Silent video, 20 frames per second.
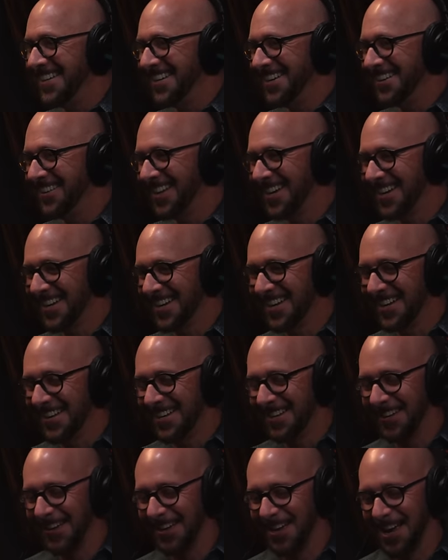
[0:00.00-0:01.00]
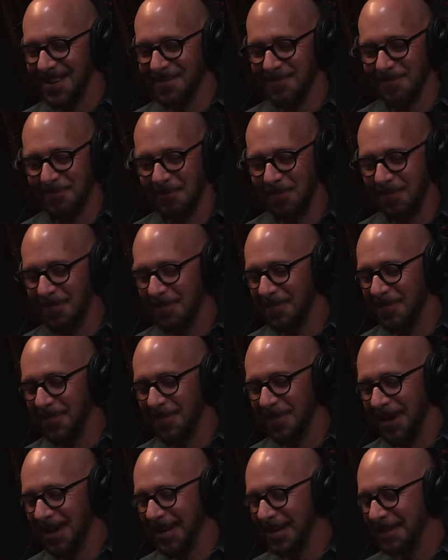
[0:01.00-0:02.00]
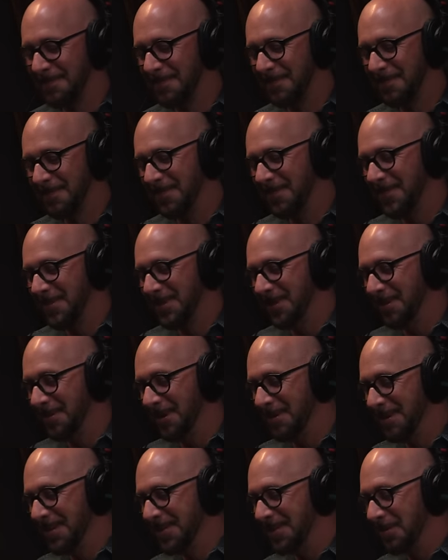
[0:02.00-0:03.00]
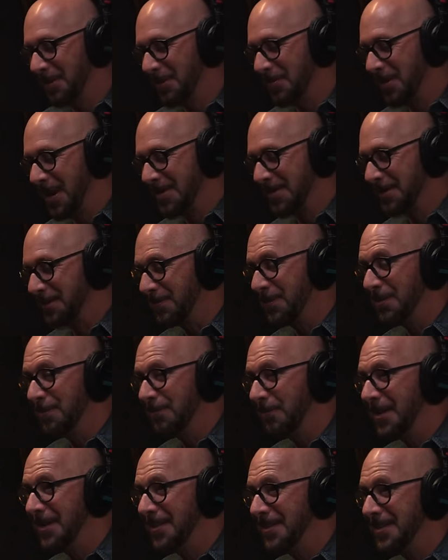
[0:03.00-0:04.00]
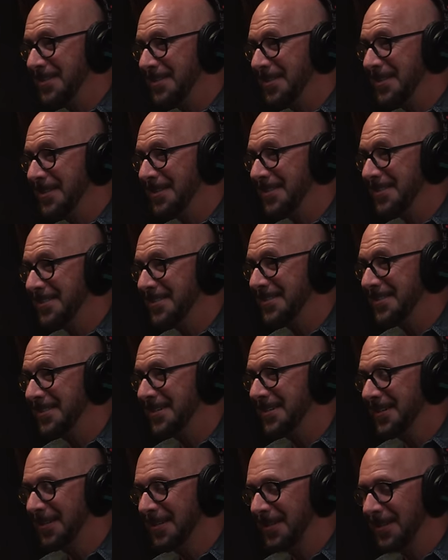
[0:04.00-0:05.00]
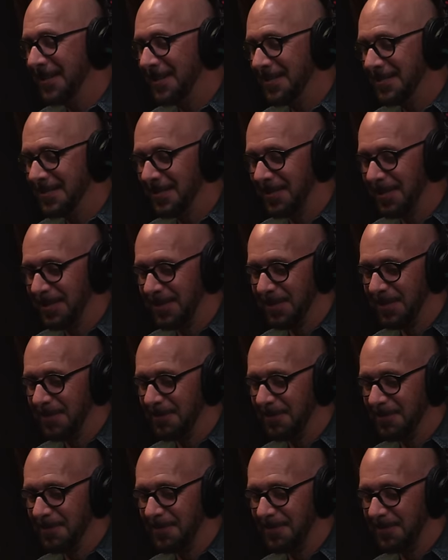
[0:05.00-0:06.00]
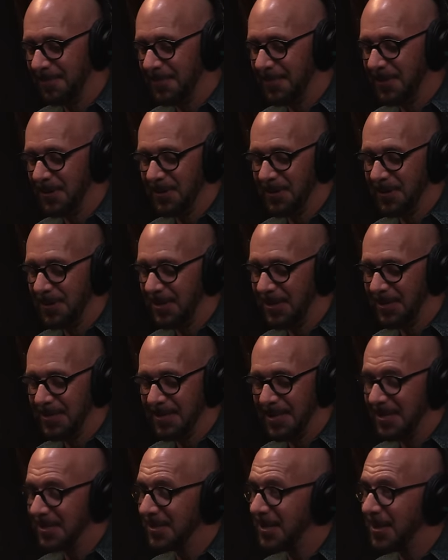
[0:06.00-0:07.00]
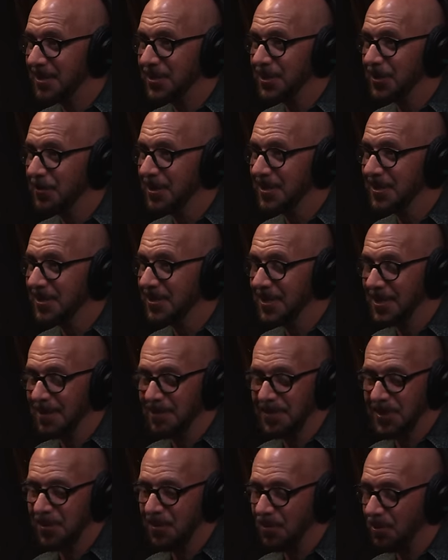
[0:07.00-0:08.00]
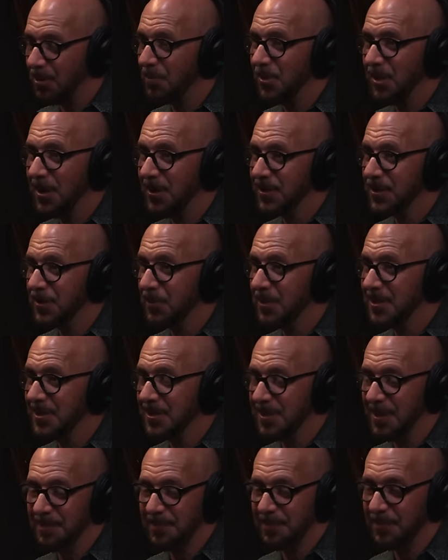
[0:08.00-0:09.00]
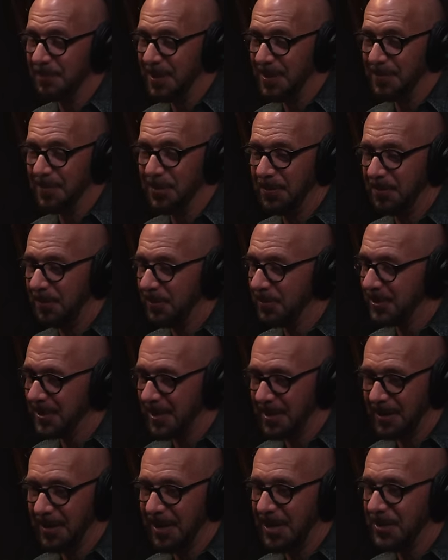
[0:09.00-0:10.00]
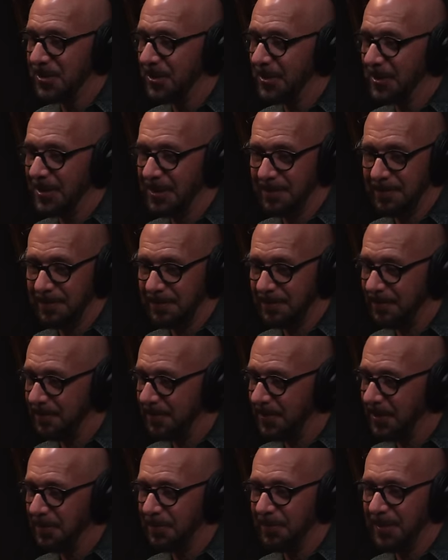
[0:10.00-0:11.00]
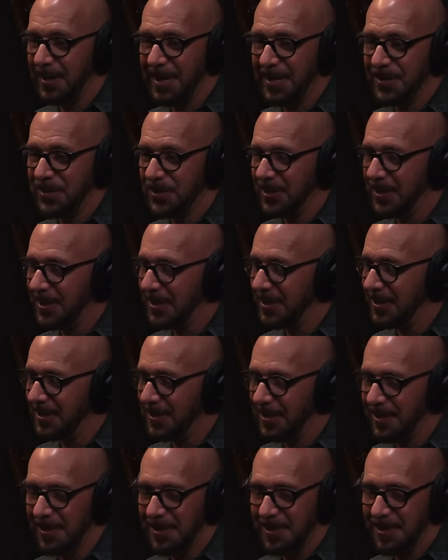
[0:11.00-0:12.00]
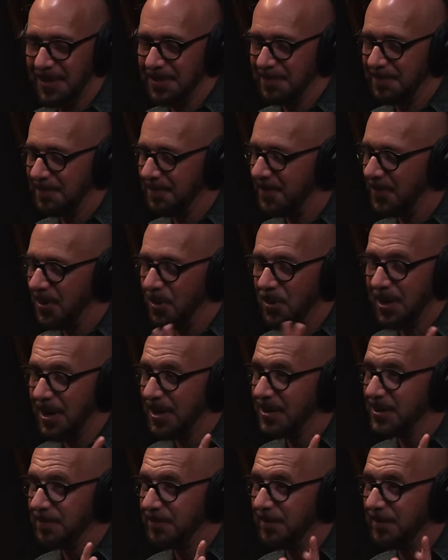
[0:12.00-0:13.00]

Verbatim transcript: you know like like i'd like you know what i mean so when you ask if you're afraid of these things it isn't that they're there are intense consequences to them. There are horrible consequences to them for people, both psychologically and you know financially and all kinds